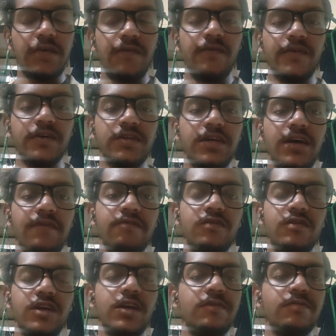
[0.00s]
first have to
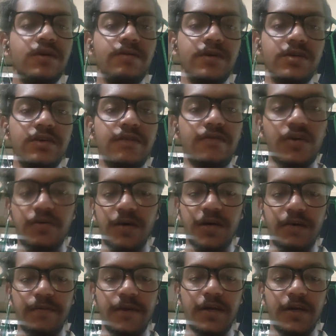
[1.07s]
take permission from
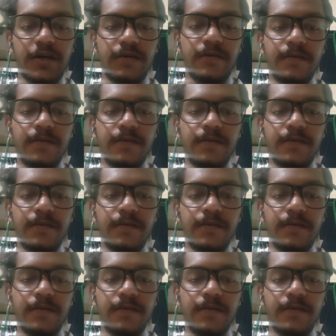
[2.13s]
RBI.